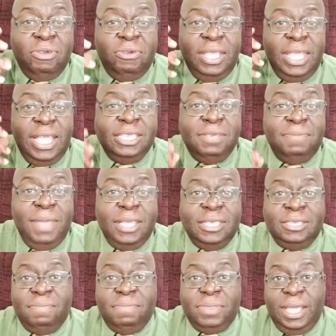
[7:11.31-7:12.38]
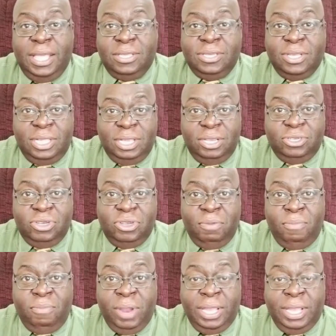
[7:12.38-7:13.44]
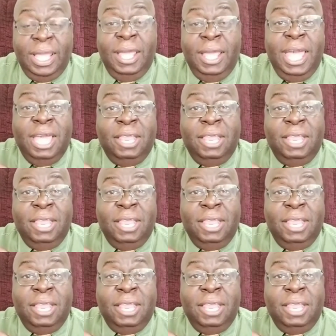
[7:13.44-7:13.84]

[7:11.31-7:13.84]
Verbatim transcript: you need to make some things clear to your brain.